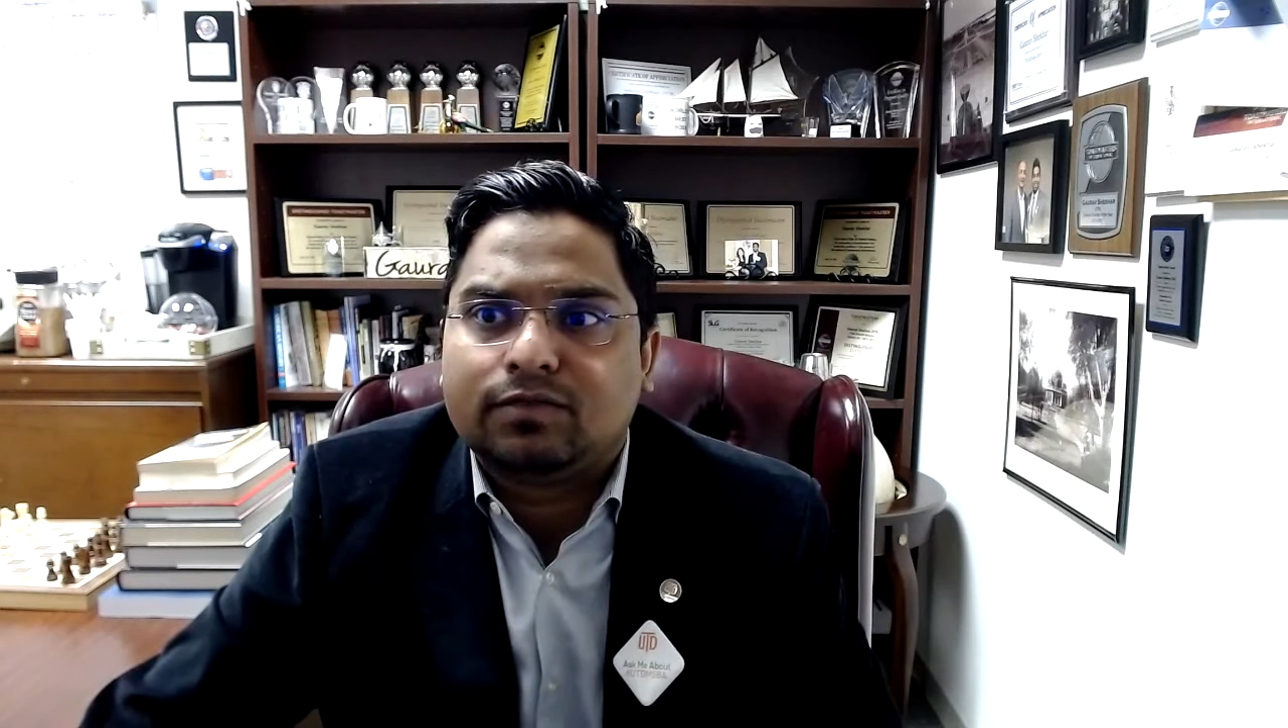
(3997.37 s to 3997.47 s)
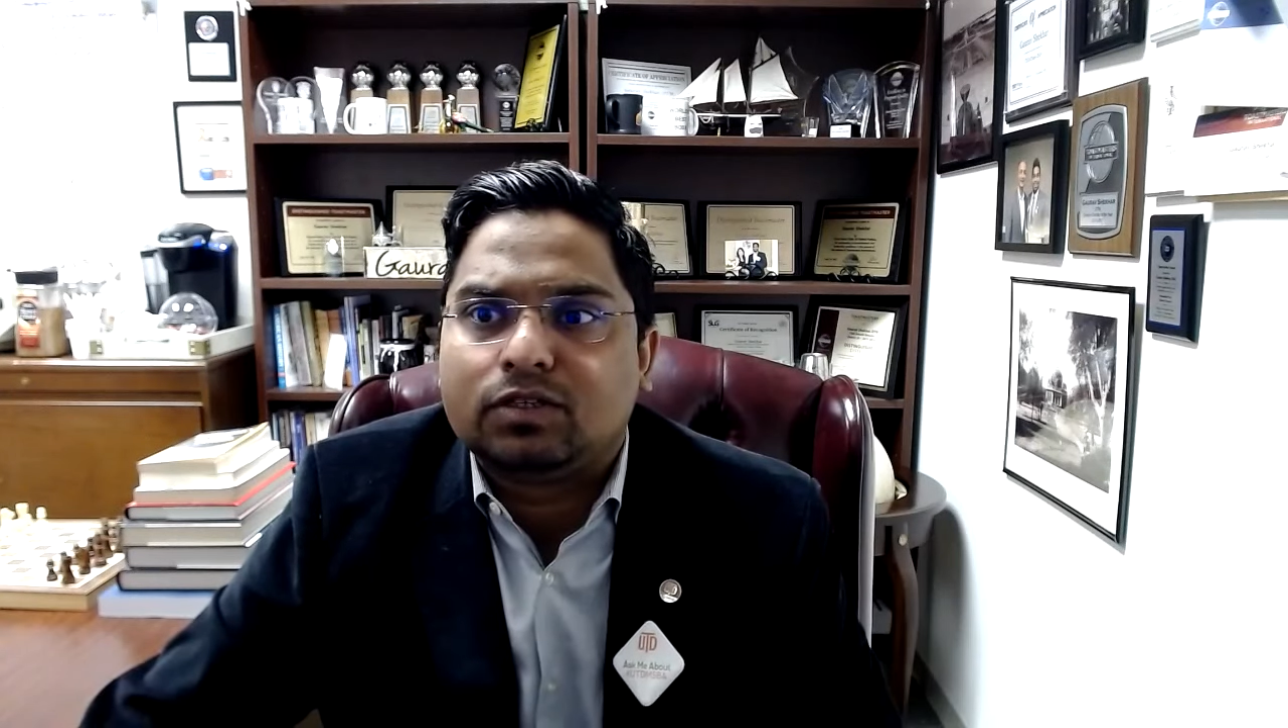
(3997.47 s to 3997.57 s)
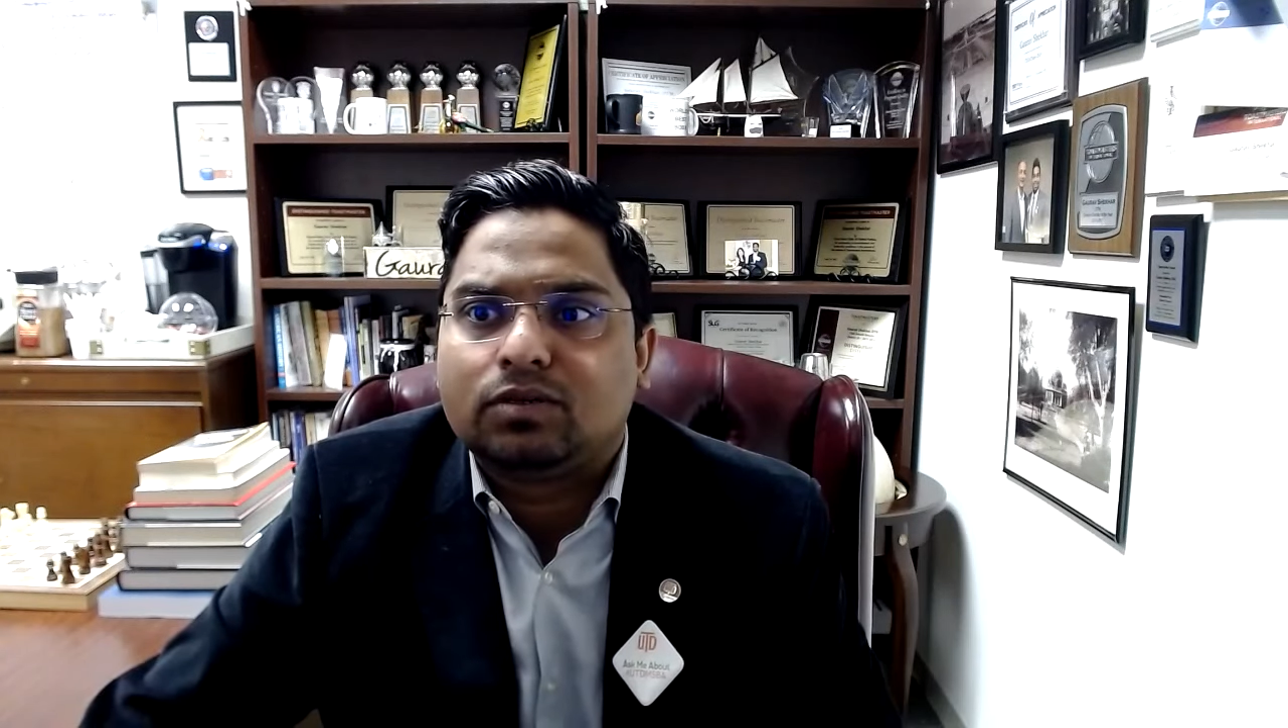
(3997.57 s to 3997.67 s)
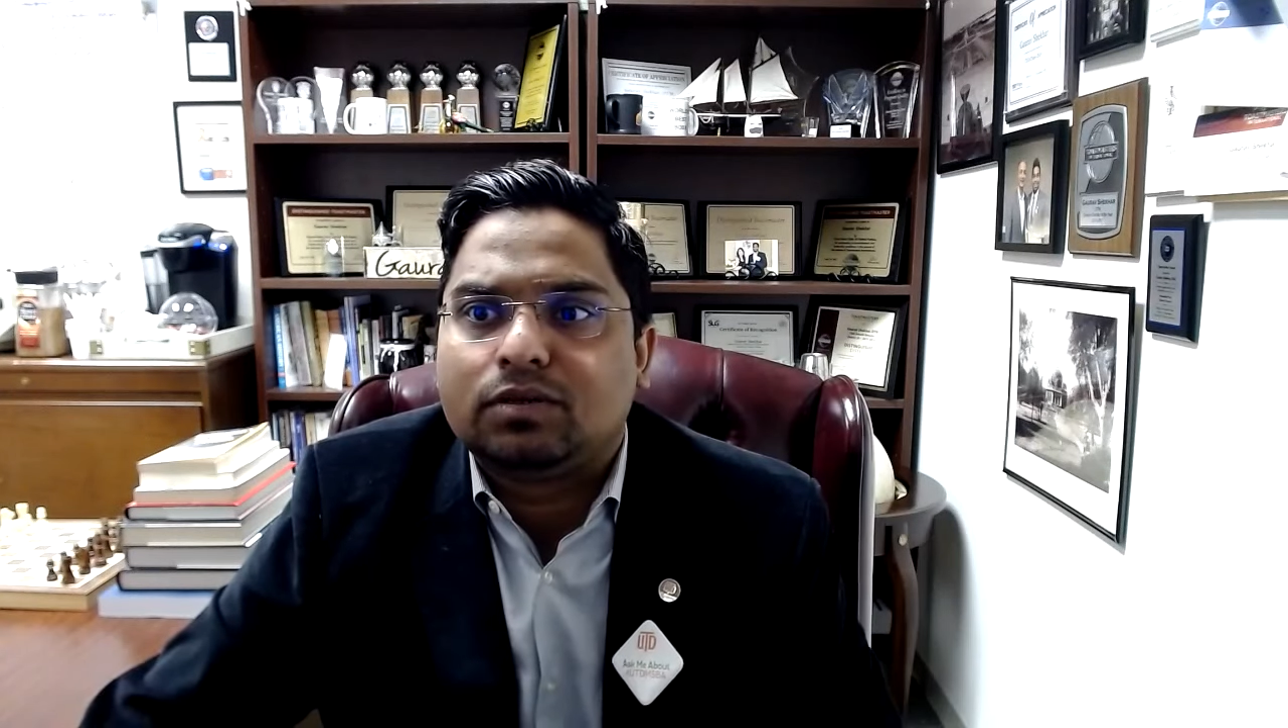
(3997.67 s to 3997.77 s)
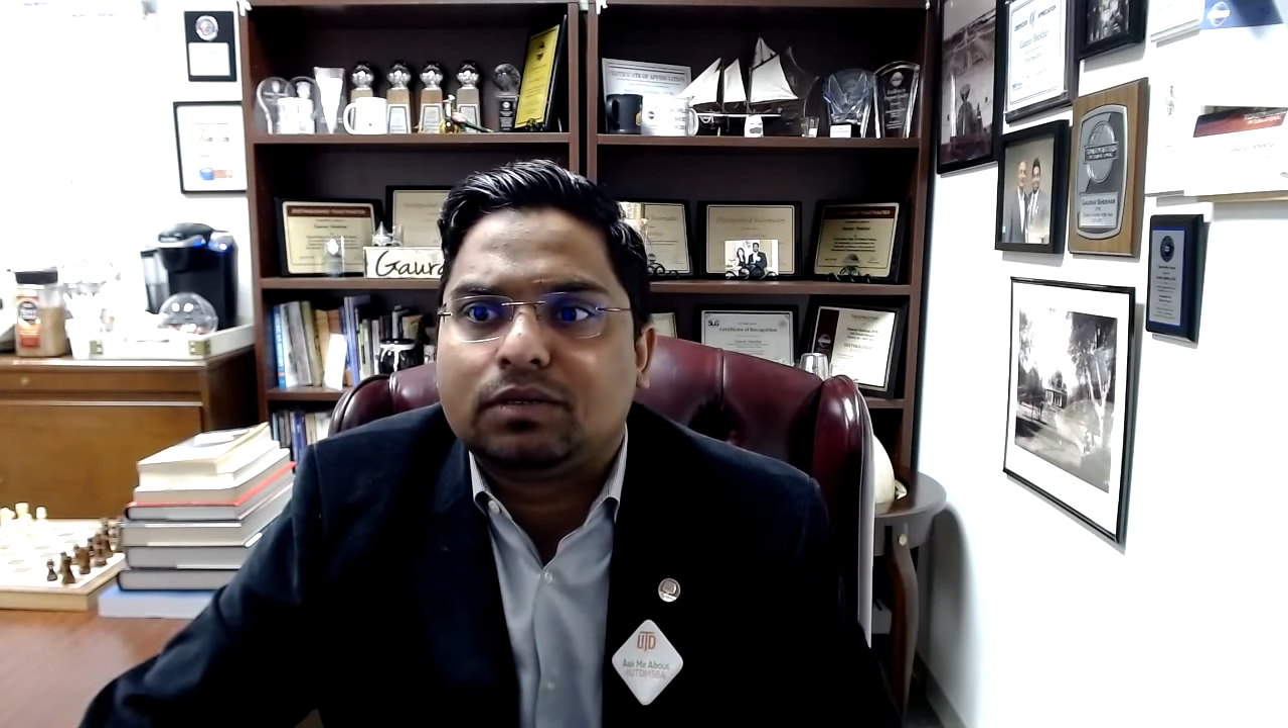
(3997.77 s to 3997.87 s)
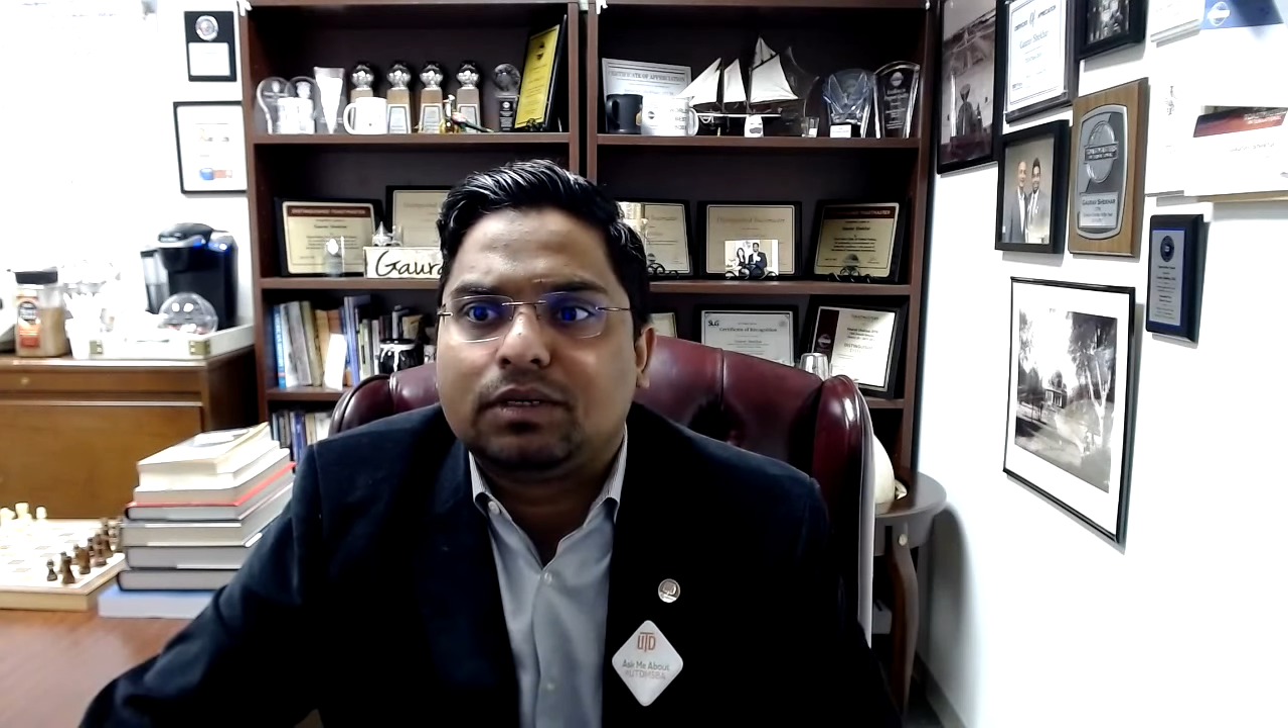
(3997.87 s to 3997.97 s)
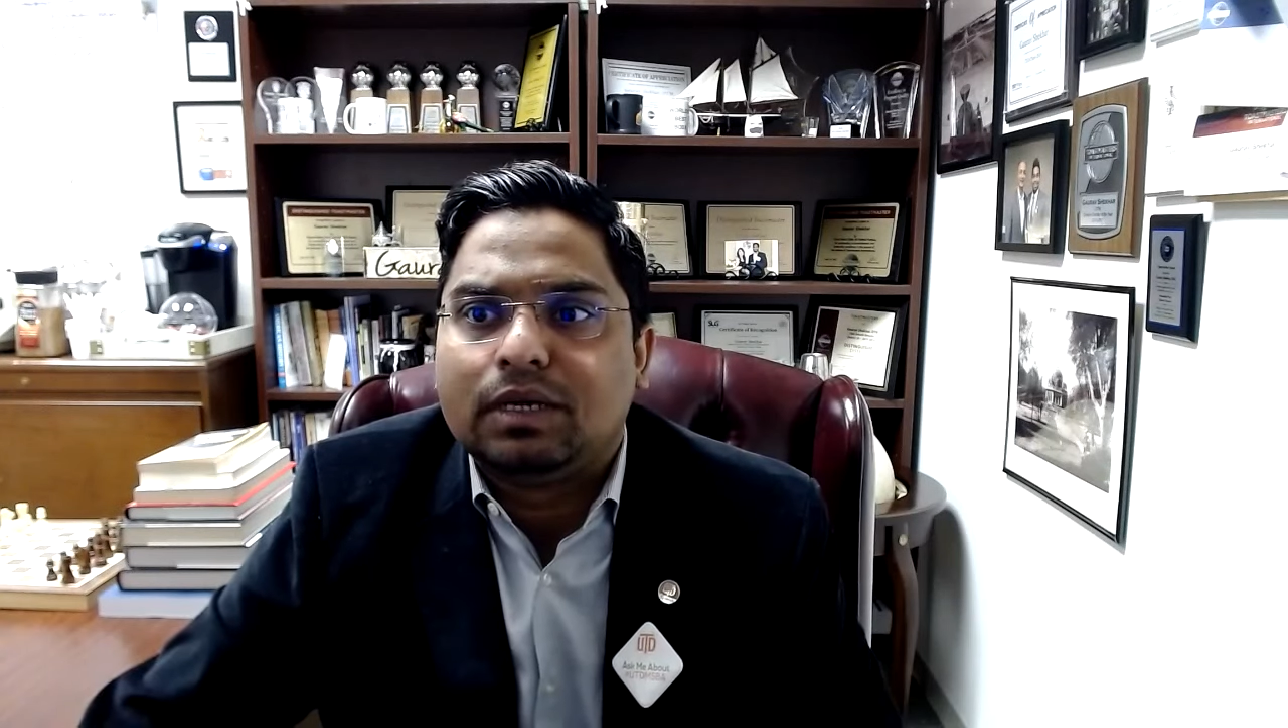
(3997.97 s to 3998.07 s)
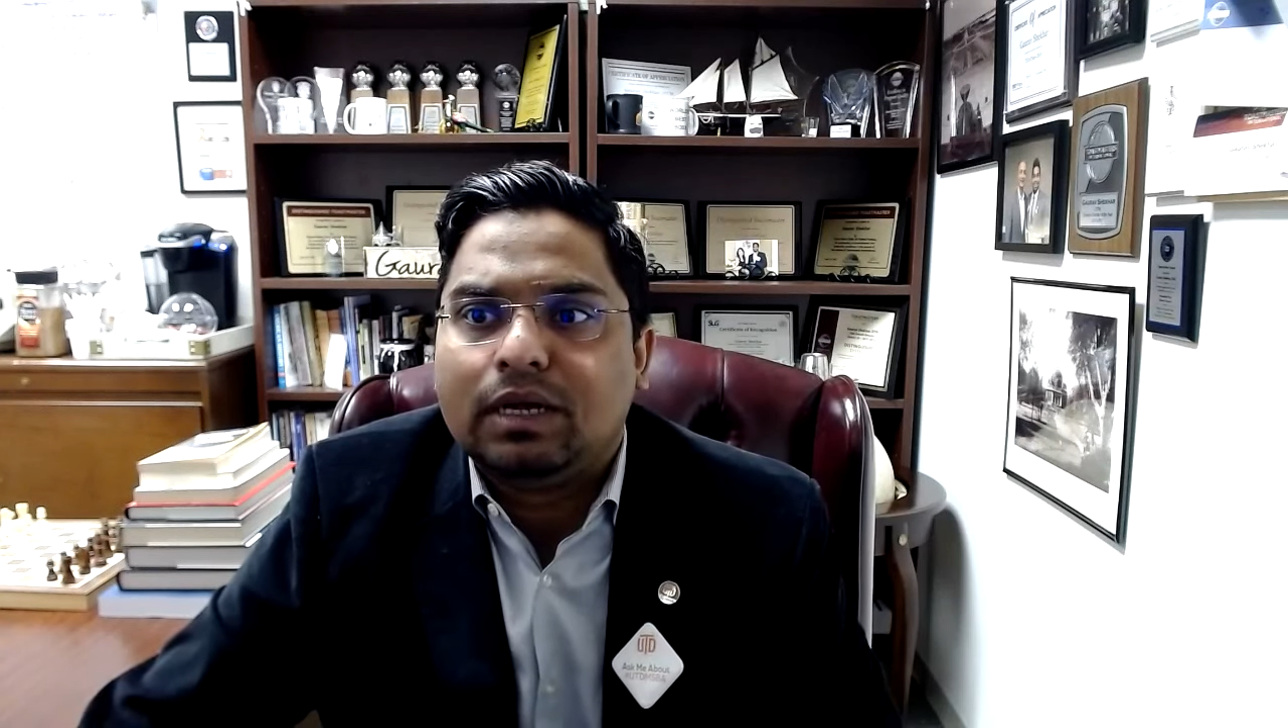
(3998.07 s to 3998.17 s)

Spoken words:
for sure.